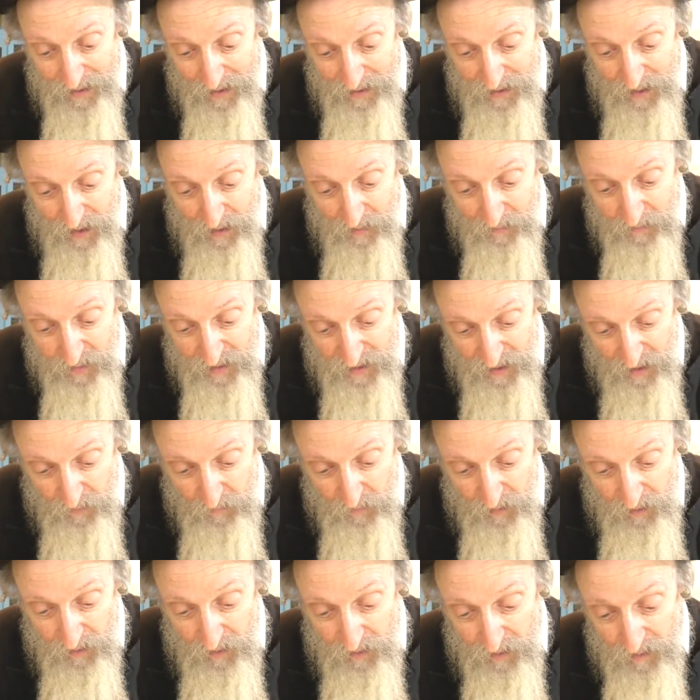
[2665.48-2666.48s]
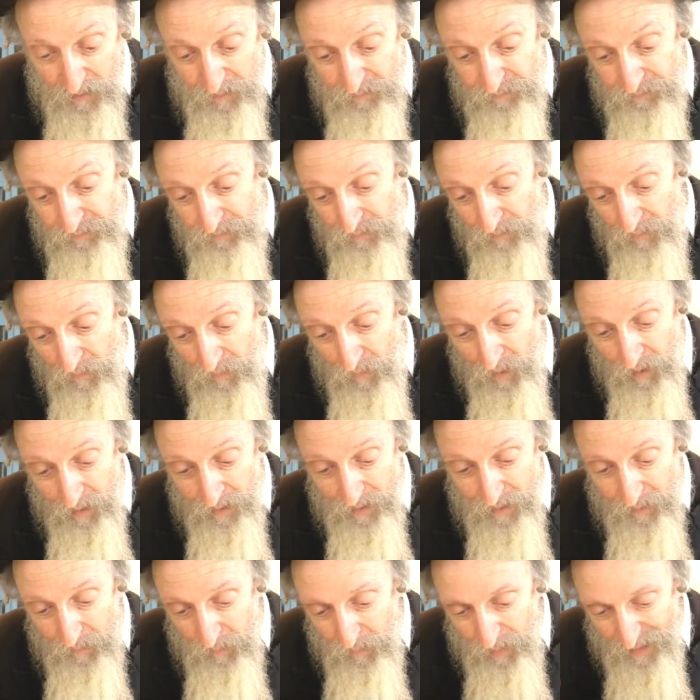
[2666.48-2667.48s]
idea of zivig.
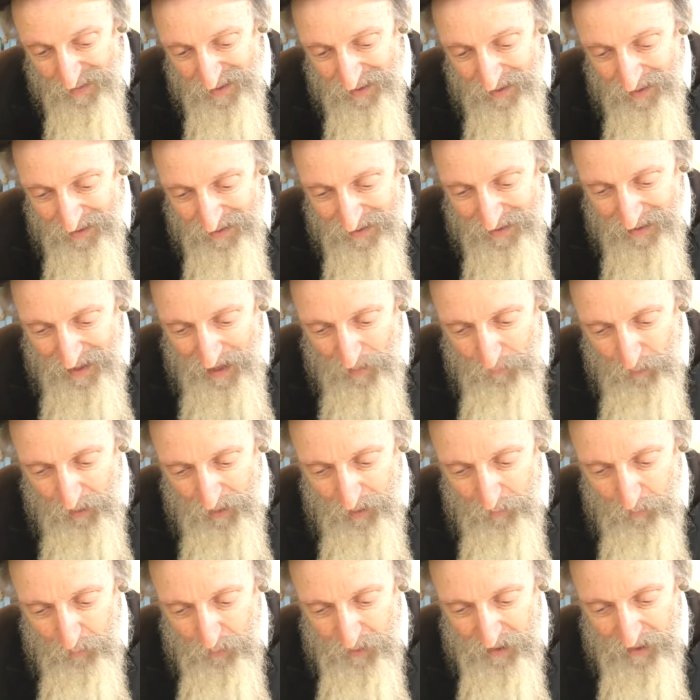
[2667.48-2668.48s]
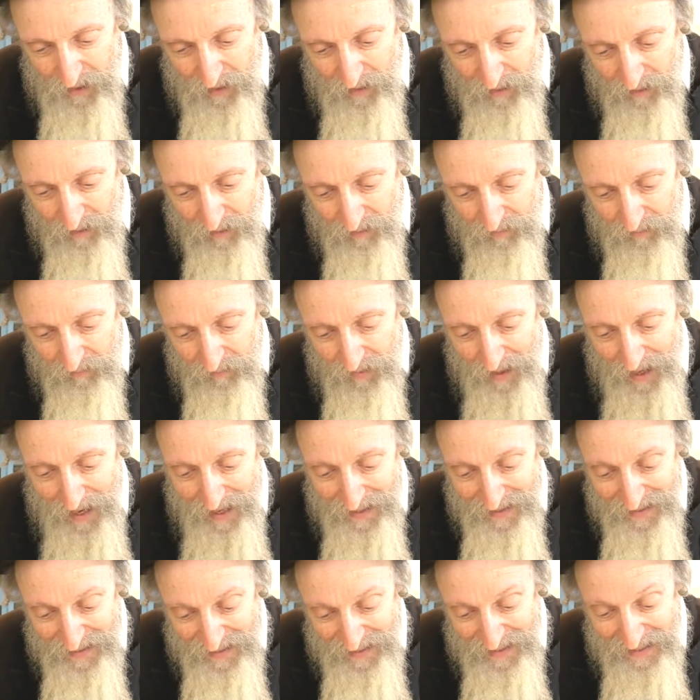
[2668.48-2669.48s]
So it's a complicated pasuk here.
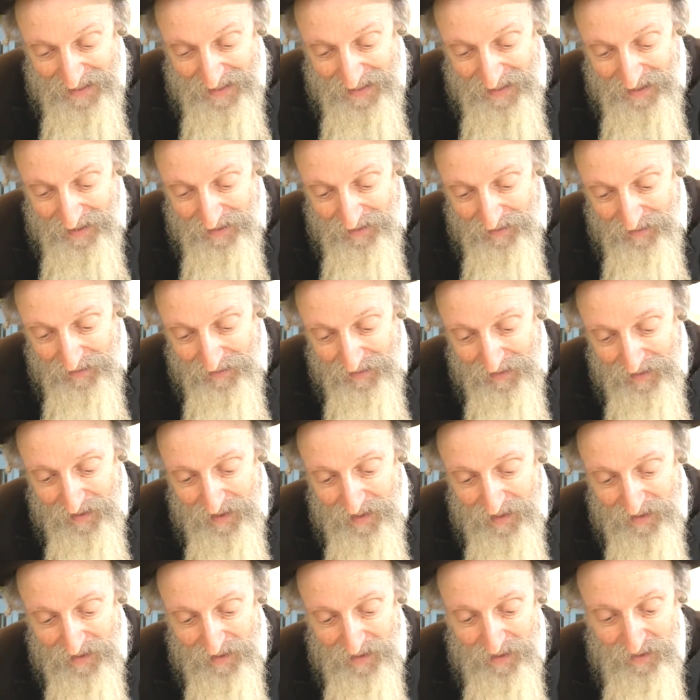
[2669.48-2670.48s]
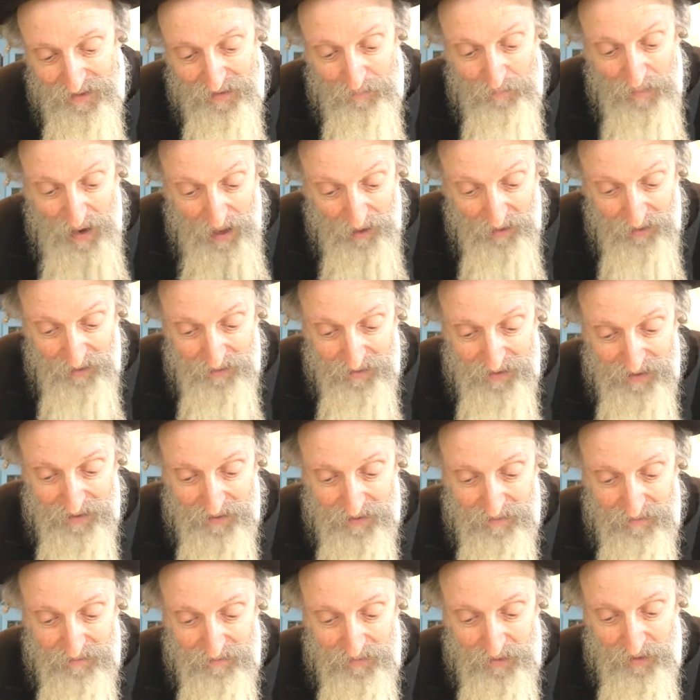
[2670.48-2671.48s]
Ani is
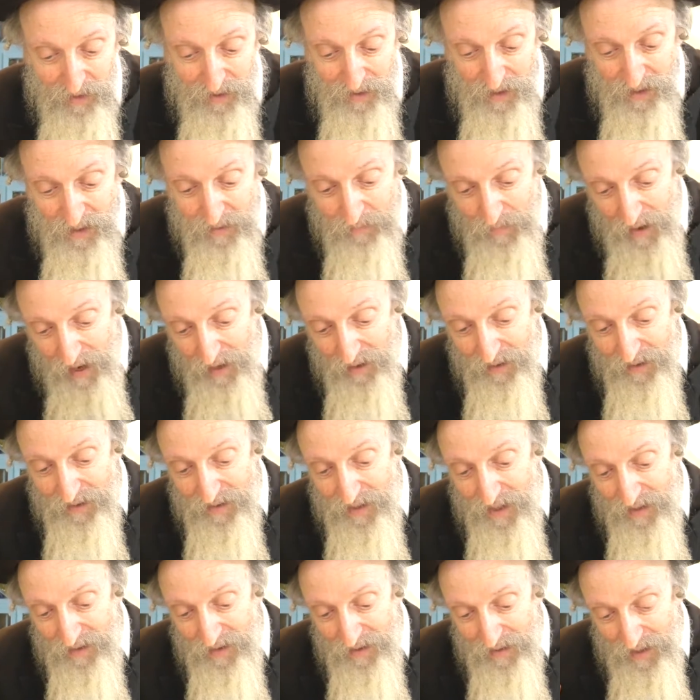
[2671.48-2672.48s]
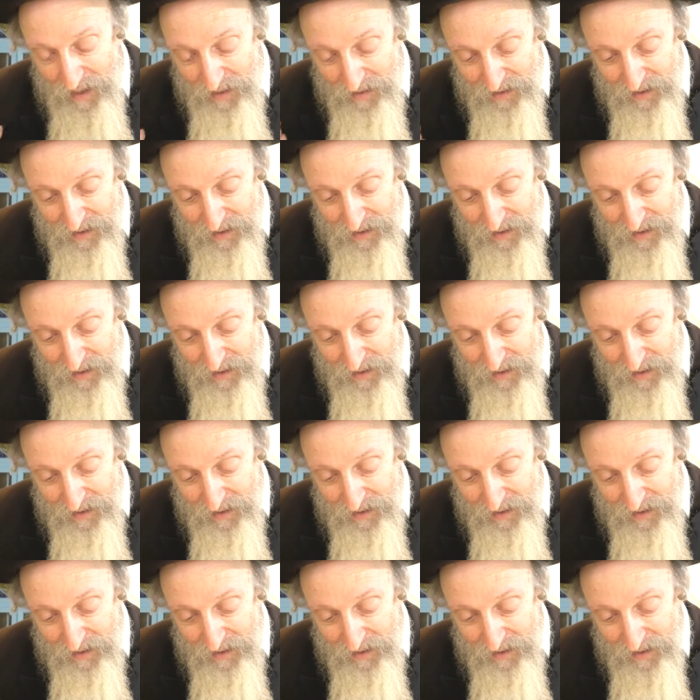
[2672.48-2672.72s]
Malchus. So he is Malchus. That's the